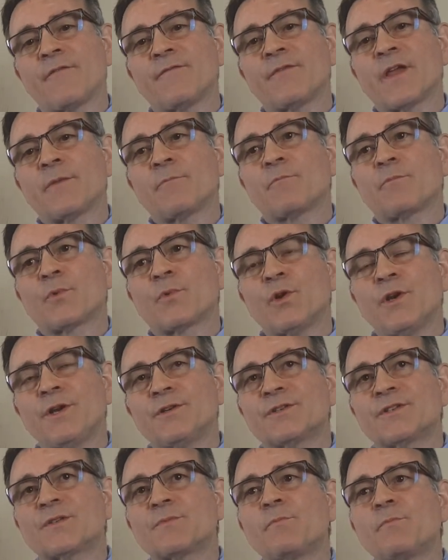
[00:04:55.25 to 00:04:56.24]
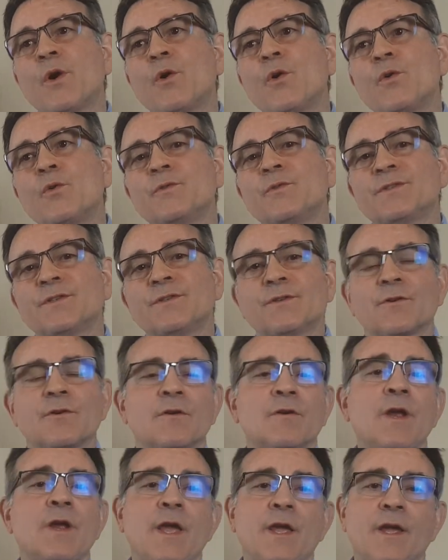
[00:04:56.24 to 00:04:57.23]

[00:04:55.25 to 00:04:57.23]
that predispose your